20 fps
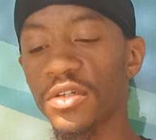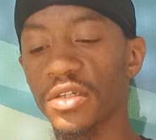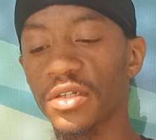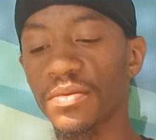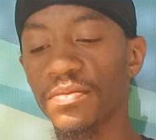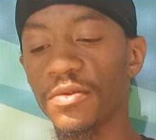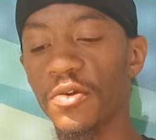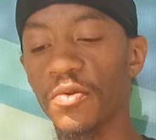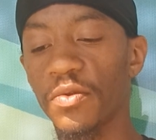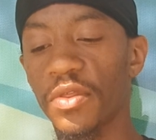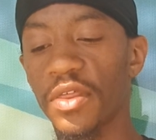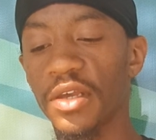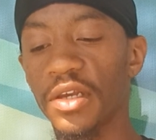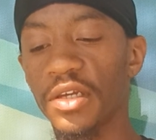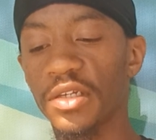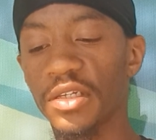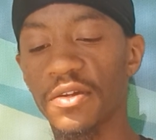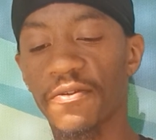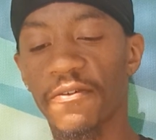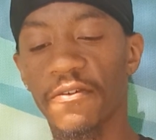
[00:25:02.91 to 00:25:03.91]
some new
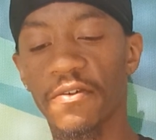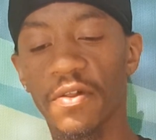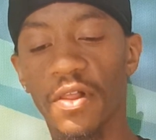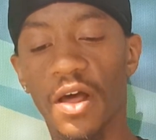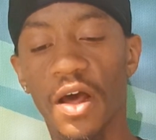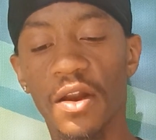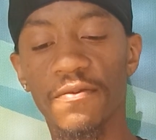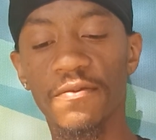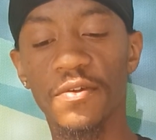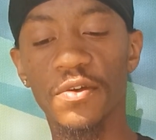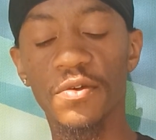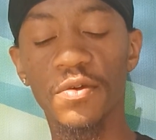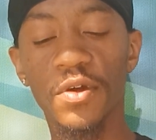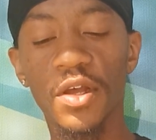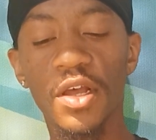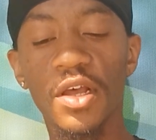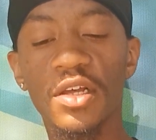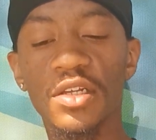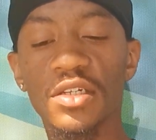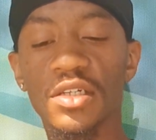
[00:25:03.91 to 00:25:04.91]
things for a lot of you,
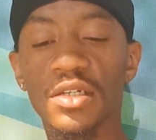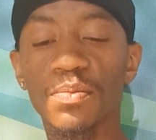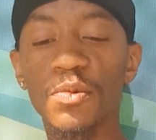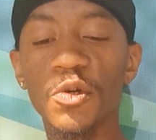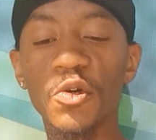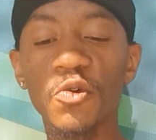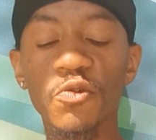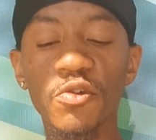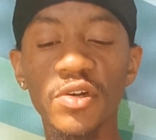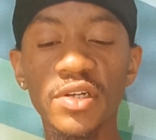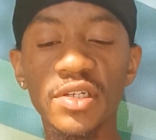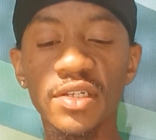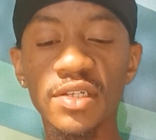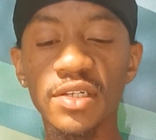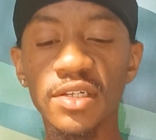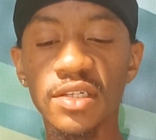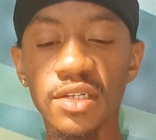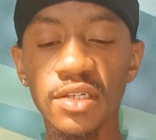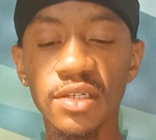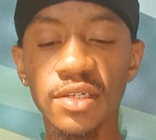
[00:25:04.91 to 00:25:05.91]
some new
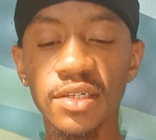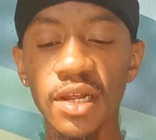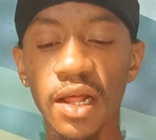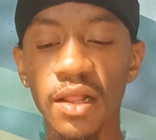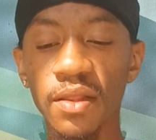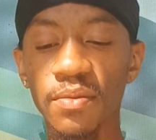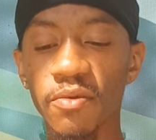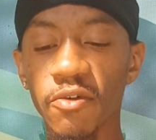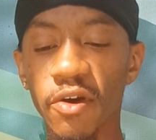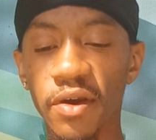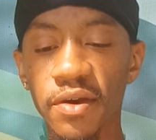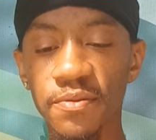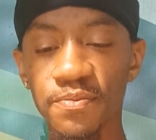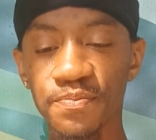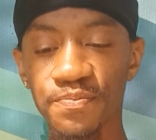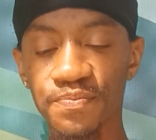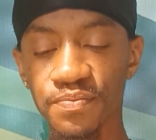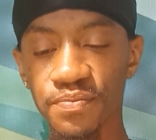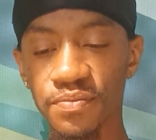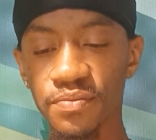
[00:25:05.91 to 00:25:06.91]
reasons to celebrate.
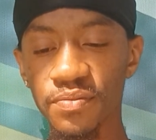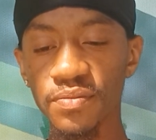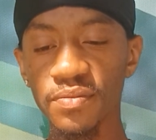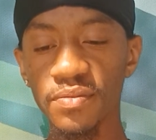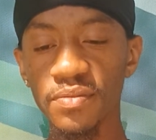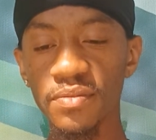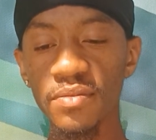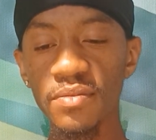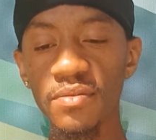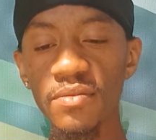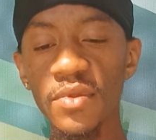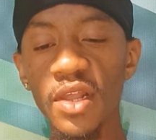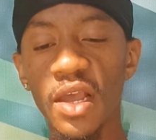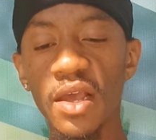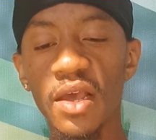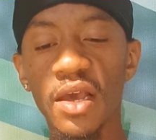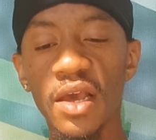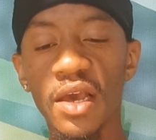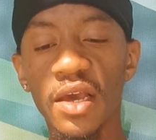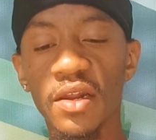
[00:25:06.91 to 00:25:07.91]

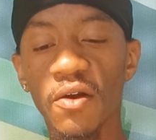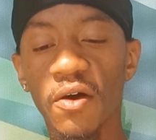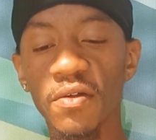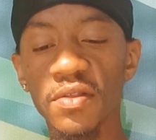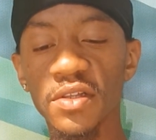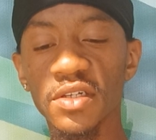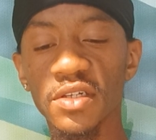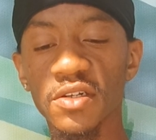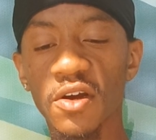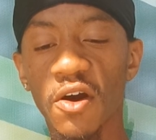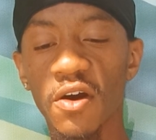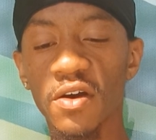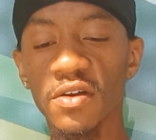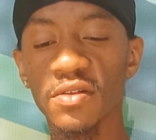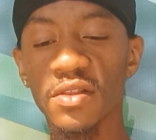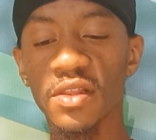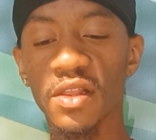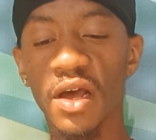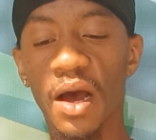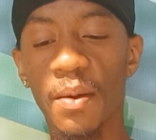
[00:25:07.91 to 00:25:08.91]
And on this card,
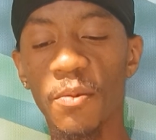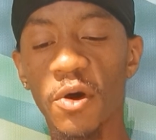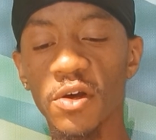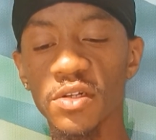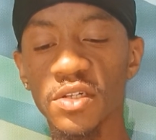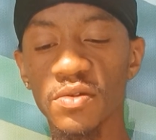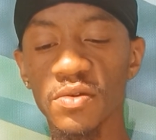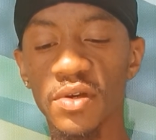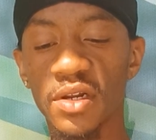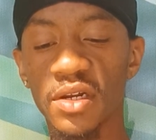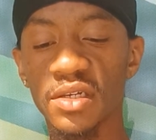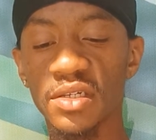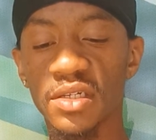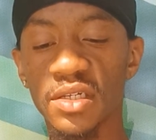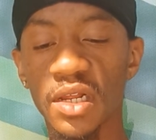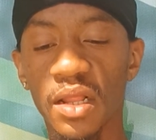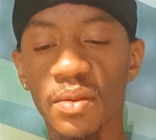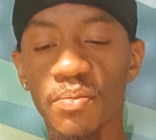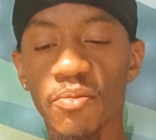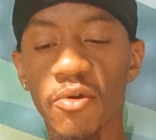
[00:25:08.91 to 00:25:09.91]
I'm also getting
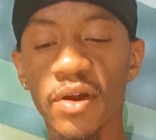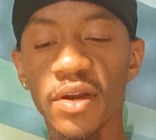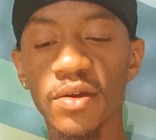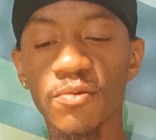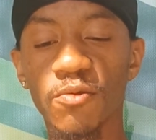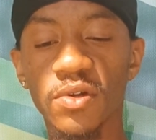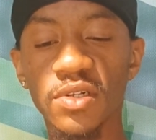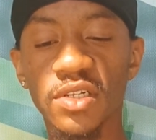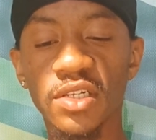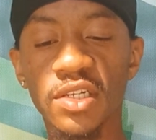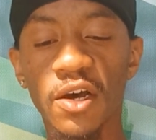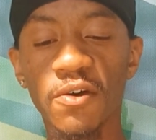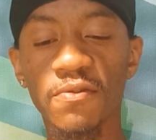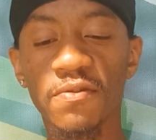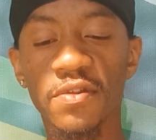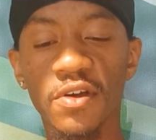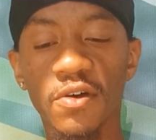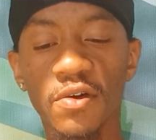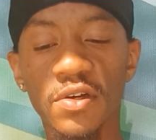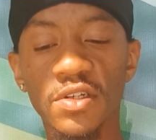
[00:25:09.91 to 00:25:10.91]
celebrating oneself
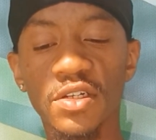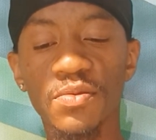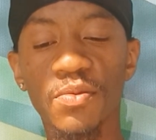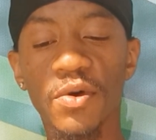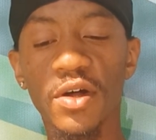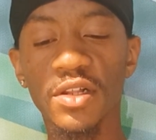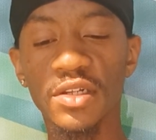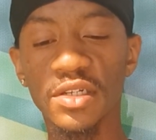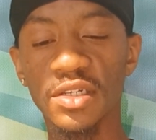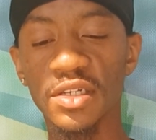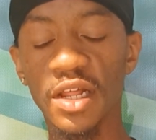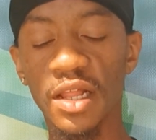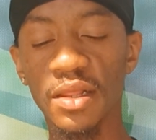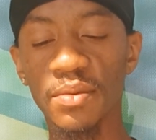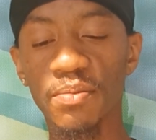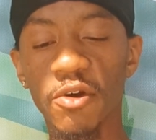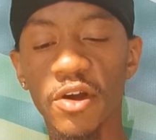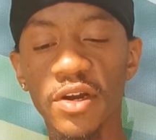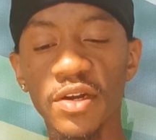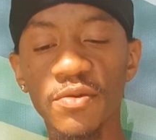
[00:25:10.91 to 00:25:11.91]
though, as well as
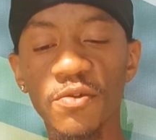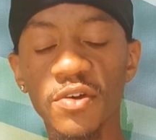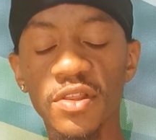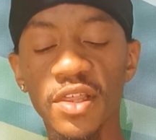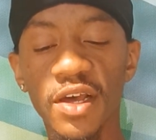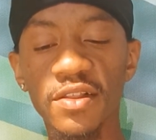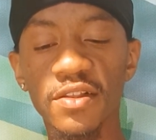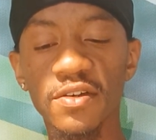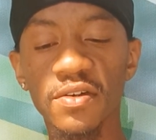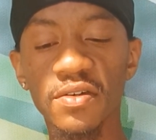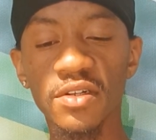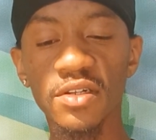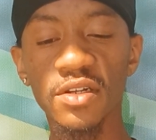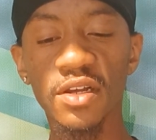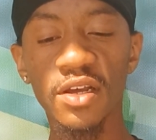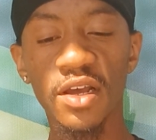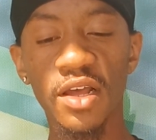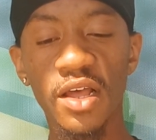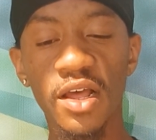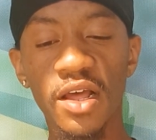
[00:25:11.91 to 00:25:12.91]
celebrating with others.
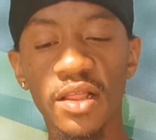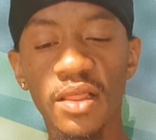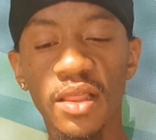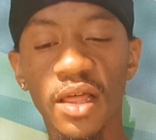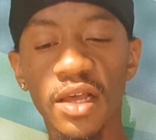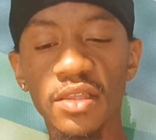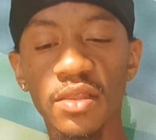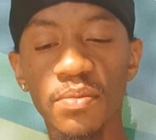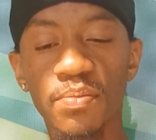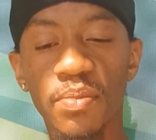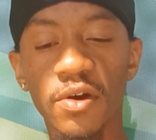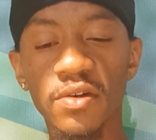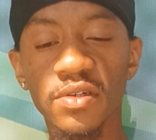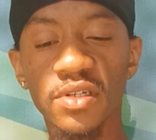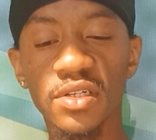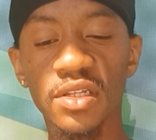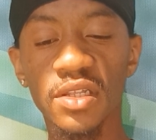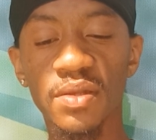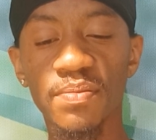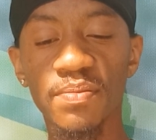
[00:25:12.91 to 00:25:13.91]
Like the
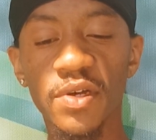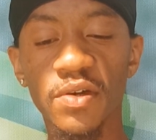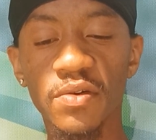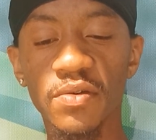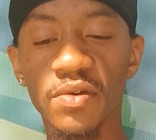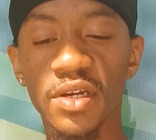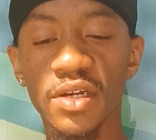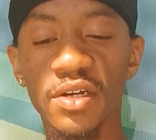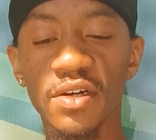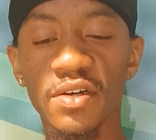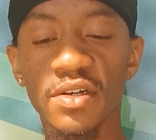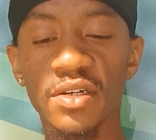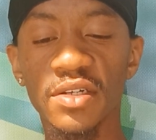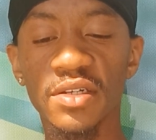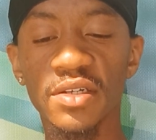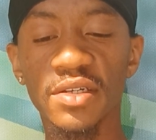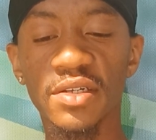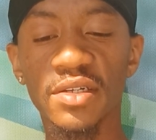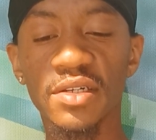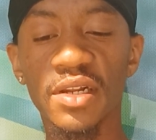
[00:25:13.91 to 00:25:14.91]
person in the middle here
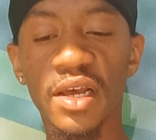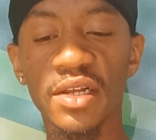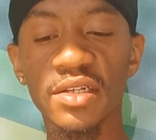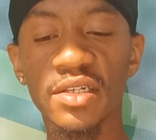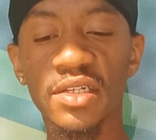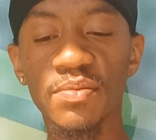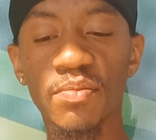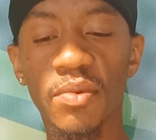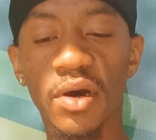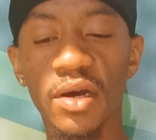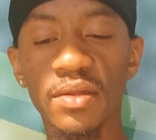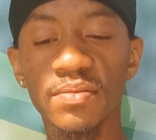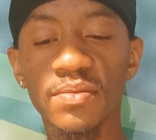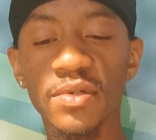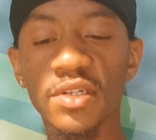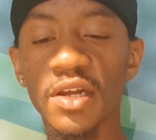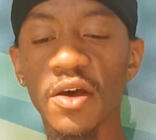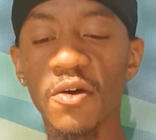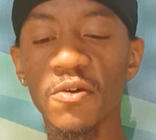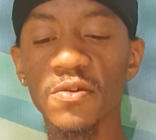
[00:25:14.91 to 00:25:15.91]
is dancing by
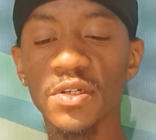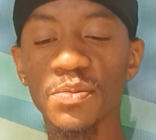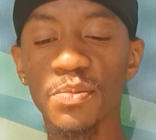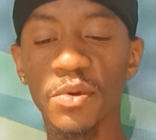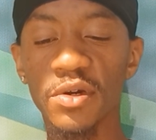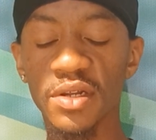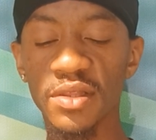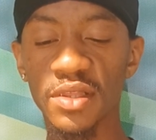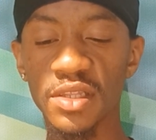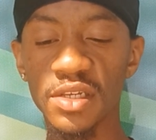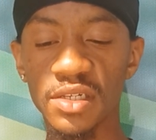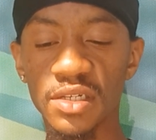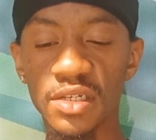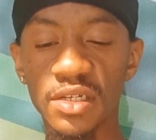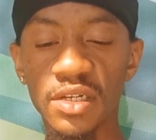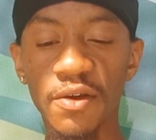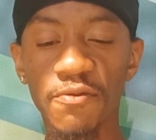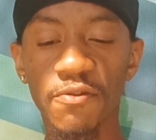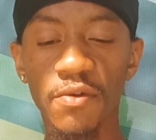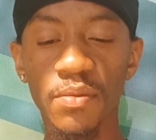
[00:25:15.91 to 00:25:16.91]
themselves, but in these
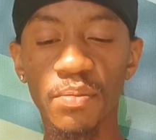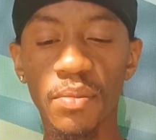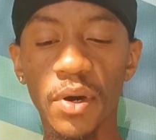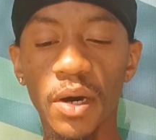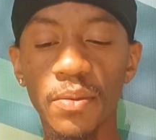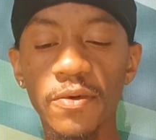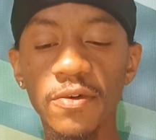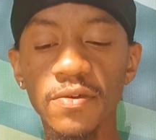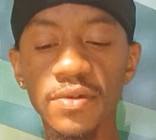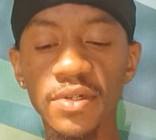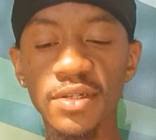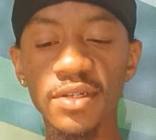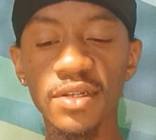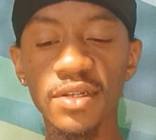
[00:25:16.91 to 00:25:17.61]
different bubbles,